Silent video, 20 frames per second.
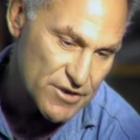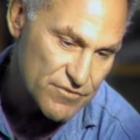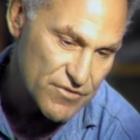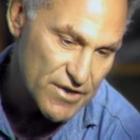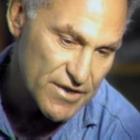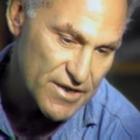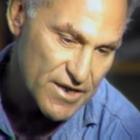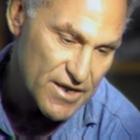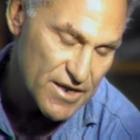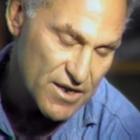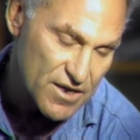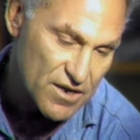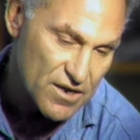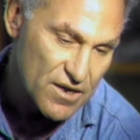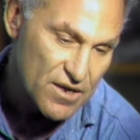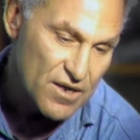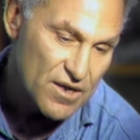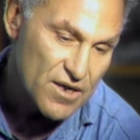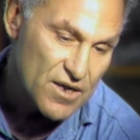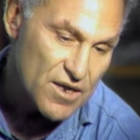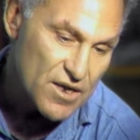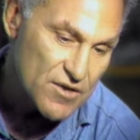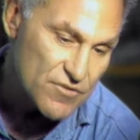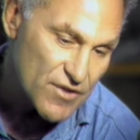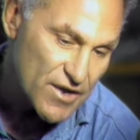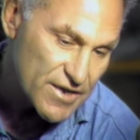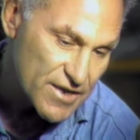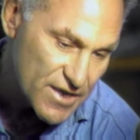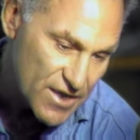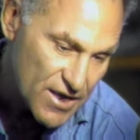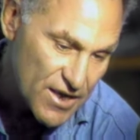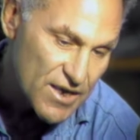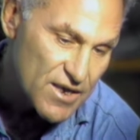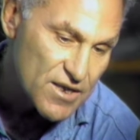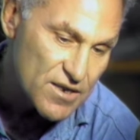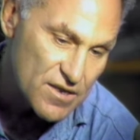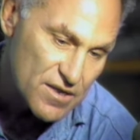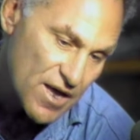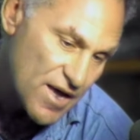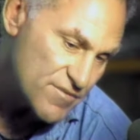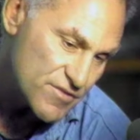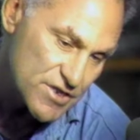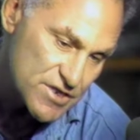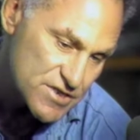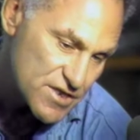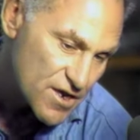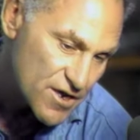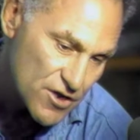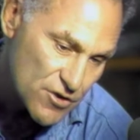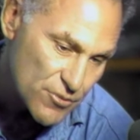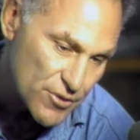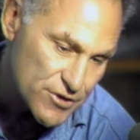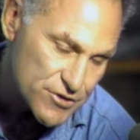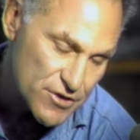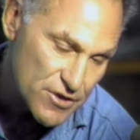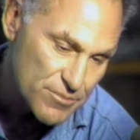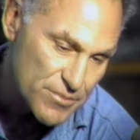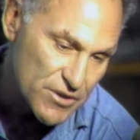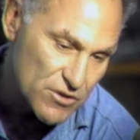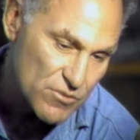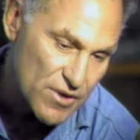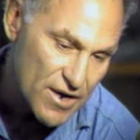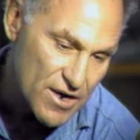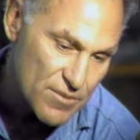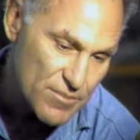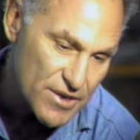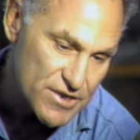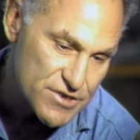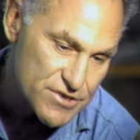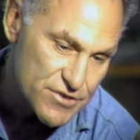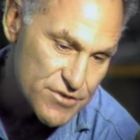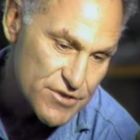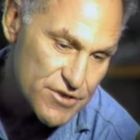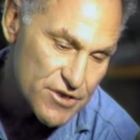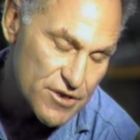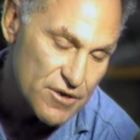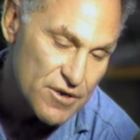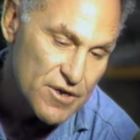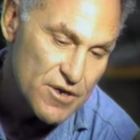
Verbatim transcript: If I can't, if I can't, I have a desire to work, so I build right out of my studio.